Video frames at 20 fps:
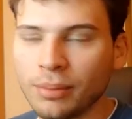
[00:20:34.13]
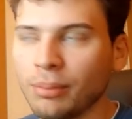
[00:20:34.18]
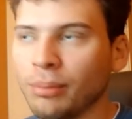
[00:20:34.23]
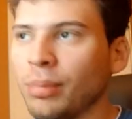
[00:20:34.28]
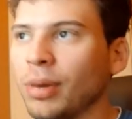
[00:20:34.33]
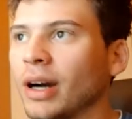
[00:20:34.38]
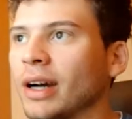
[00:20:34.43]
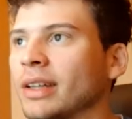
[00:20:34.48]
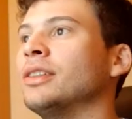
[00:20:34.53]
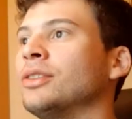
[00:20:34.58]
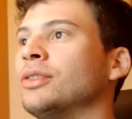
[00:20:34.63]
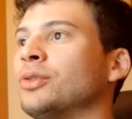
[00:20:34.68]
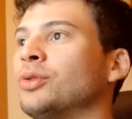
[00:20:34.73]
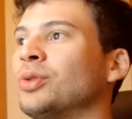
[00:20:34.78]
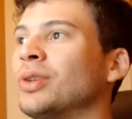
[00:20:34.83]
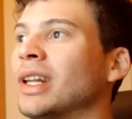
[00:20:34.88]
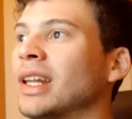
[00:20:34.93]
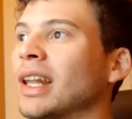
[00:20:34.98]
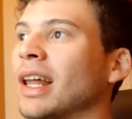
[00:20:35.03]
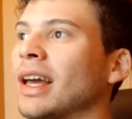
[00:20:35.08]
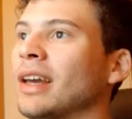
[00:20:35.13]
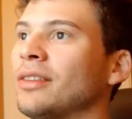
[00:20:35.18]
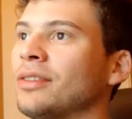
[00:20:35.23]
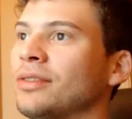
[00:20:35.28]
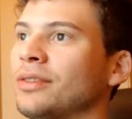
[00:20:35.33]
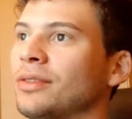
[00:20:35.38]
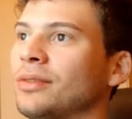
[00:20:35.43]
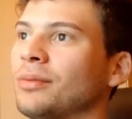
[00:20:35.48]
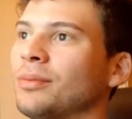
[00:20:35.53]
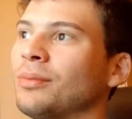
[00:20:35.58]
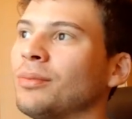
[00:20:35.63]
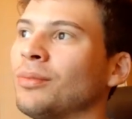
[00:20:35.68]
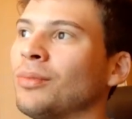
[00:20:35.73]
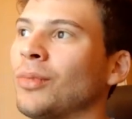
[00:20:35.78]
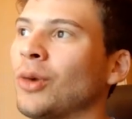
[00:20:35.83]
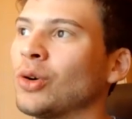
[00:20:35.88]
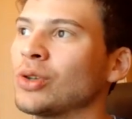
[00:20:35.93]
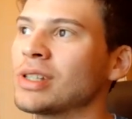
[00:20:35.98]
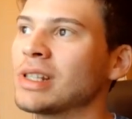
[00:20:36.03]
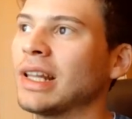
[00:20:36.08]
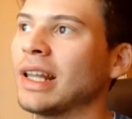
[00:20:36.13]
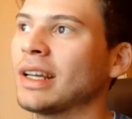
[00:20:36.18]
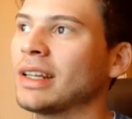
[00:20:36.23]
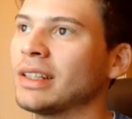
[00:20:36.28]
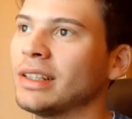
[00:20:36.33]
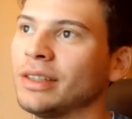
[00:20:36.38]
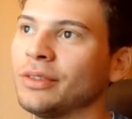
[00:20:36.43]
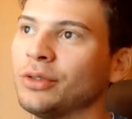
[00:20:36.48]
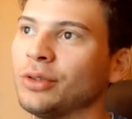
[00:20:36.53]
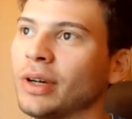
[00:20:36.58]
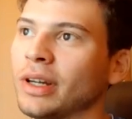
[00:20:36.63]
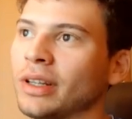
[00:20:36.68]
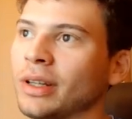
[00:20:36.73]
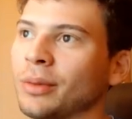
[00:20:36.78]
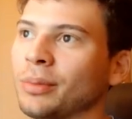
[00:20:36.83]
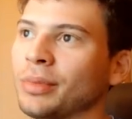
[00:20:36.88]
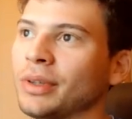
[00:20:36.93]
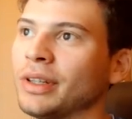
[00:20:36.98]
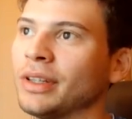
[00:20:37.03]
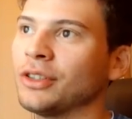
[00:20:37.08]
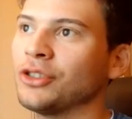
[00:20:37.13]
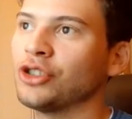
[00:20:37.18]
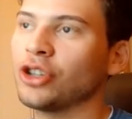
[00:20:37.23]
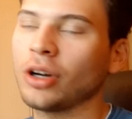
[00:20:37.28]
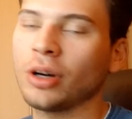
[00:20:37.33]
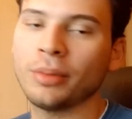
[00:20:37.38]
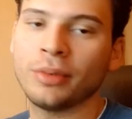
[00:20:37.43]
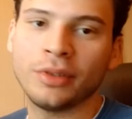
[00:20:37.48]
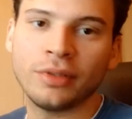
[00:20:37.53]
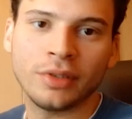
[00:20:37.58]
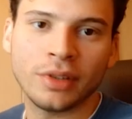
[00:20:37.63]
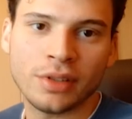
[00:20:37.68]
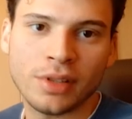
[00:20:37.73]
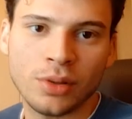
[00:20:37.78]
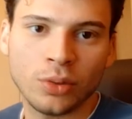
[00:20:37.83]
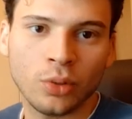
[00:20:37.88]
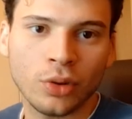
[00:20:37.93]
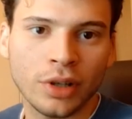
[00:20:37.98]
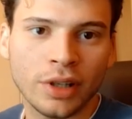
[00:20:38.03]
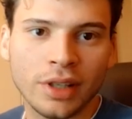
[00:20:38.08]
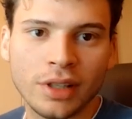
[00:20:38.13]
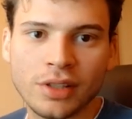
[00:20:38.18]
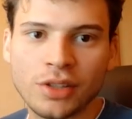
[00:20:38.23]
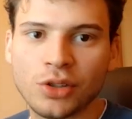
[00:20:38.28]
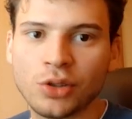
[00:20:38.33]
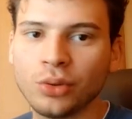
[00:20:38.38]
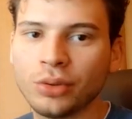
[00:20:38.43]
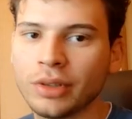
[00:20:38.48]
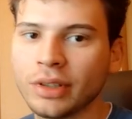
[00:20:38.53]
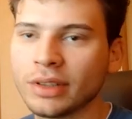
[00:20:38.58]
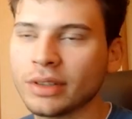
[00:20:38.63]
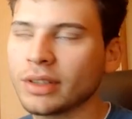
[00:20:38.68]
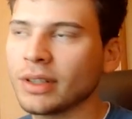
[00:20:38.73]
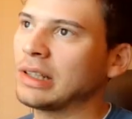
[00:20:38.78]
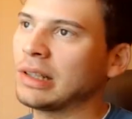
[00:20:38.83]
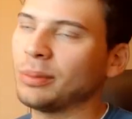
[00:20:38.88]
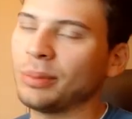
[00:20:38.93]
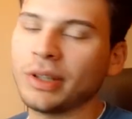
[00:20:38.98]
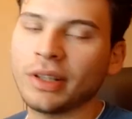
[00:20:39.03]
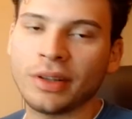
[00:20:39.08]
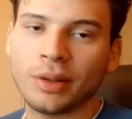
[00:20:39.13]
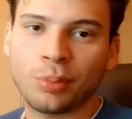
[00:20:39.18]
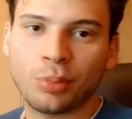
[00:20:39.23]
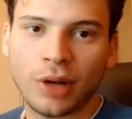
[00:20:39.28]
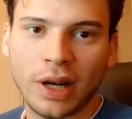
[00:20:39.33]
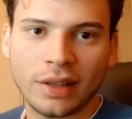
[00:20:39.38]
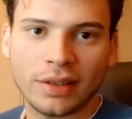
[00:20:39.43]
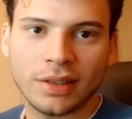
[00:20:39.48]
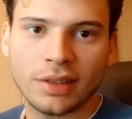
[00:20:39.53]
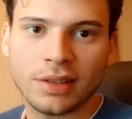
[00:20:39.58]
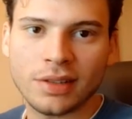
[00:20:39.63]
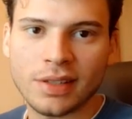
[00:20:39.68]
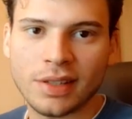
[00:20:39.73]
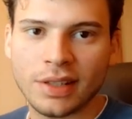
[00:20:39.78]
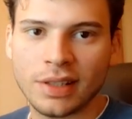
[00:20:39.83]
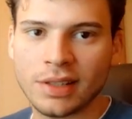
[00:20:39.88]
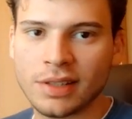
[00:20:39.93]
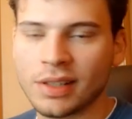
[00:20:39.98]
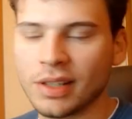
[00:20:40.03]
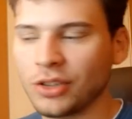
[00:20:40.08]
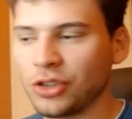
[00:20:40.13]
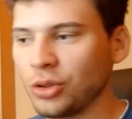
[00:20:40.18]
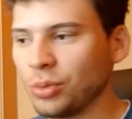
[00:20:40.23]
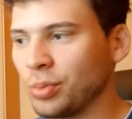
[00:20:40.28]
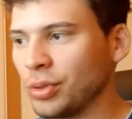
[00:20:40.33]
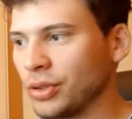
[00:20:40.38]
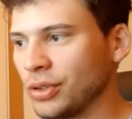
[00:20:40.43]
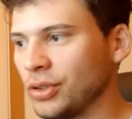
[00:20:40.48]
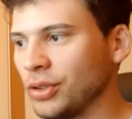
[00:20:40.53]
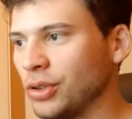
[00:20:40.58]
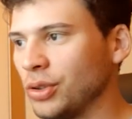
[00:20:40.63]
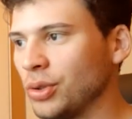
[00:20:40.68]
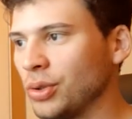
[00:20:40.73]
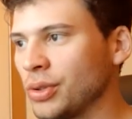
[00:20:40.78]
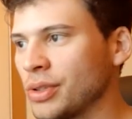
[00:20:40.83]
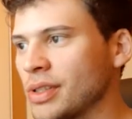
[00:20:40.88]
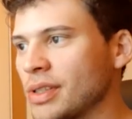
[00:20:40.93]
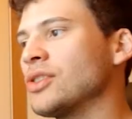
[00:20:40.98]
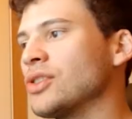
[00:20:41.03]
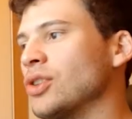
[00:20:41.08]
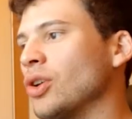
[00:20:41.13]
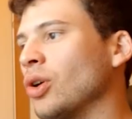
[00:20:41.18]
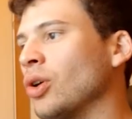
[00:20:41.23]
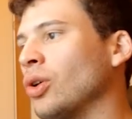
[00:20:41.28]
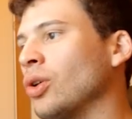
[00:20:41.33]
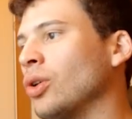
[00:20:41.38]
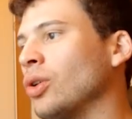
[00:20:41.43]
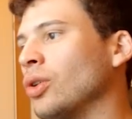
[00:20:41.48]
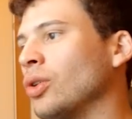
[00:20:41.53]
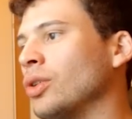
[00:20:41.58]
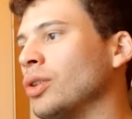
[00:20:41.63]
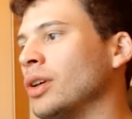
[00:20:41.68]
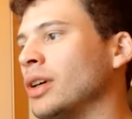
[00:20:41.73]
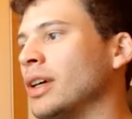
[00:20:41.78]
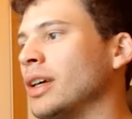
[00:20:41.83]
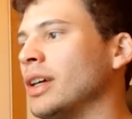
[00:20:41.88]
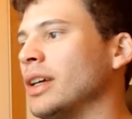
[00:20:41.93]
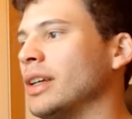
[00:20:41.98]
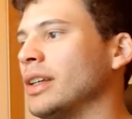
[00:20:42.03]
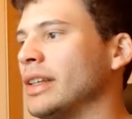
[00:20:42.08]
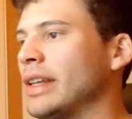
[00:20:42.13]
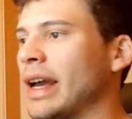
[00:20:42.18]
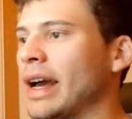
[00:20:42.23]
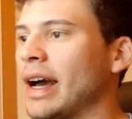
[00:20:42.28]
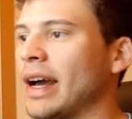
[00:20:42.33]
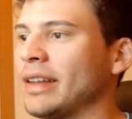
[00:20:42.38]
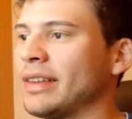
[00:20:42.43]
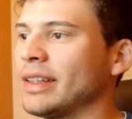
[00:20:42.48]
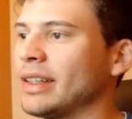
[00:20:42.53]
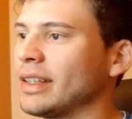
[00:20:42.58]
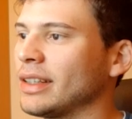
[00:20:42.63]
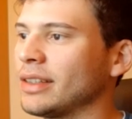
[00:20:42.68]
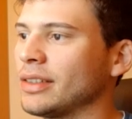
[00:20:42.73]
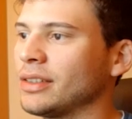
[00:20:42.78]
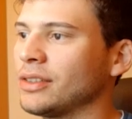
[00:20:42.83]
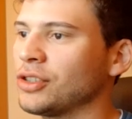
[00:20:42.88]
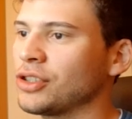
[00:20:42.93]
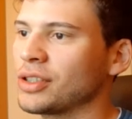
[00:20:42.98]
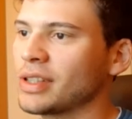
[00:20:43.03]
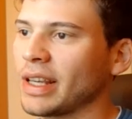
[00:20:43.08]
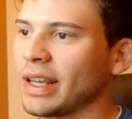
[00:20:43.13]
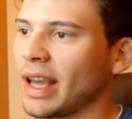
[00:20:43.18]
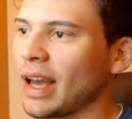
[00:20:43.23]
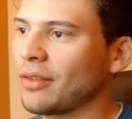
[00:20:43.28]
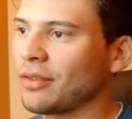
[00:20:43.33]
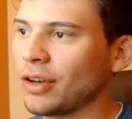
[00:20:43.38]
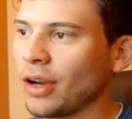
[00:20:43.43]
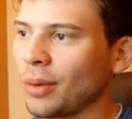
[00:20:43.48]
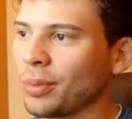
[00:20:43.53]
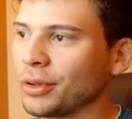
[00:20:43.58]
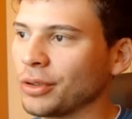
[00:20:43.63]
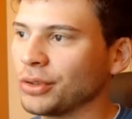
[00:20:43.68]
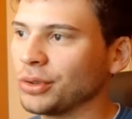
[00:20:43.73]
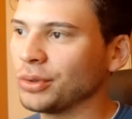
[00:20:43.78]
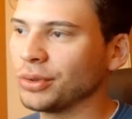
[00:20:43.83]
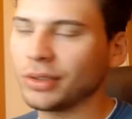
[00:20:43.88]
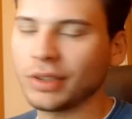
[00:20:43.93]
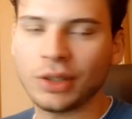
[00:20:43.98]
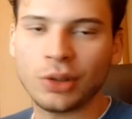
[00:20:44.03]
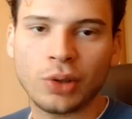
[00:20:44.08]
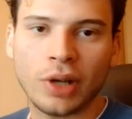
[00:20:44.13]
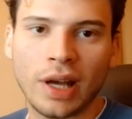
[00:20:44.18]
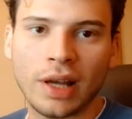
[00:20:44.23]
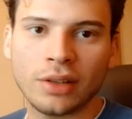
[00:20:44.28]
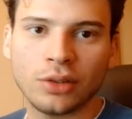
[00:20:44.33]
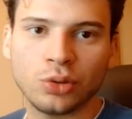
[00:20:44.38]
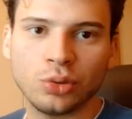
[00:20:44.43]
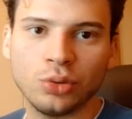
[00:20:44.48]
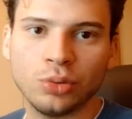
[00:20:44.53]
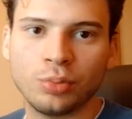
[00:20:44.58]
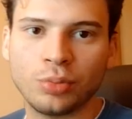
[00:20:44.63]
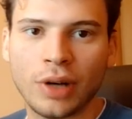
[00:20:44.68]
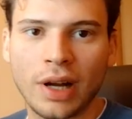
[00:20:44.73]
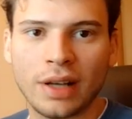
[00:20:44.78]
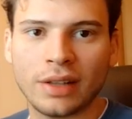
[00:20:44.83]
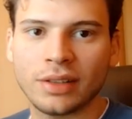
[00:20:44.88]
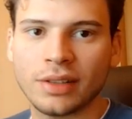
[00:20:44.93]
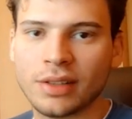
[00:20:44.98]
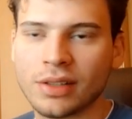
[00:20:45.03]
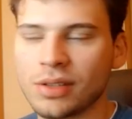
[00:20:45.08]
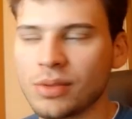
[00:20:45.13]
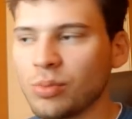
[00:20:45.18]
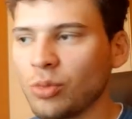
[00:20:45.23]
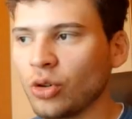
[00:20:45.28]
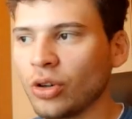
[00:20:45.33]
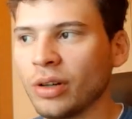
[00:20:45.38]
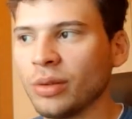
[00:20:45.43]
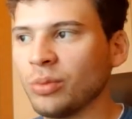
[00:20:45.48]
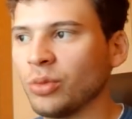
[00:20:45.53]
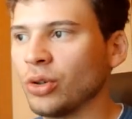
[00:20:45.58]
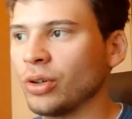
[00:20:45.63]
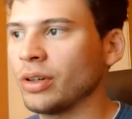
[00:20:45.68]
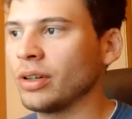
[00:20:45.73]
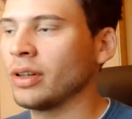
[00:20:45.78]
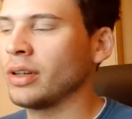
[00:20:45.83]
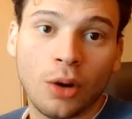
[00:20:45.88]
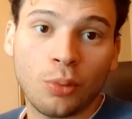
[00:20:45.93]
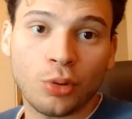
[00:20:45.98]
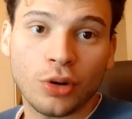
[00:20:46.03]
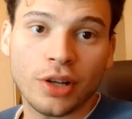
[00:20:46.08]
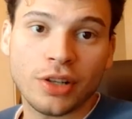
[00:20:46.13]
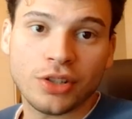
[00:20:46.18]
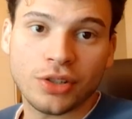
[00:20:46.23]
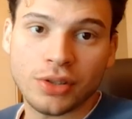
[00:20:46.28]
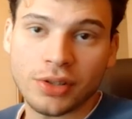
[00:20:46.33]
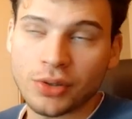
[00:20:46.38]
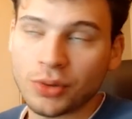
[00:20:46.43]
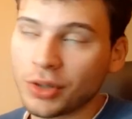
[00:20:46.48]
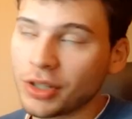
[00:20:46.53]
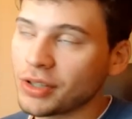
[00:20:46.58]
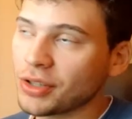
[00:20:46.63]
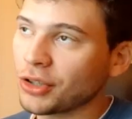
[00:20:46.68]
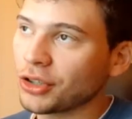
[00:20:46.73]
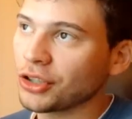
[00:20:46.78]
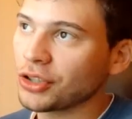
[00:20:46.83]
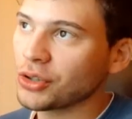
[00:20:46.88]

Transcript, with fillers: but in real life, most likely if you end up in a job, even as a working student, it'll be the practical skills that you put to use. So yeah, I think just take every opportunity you can to practice more and more. Operations research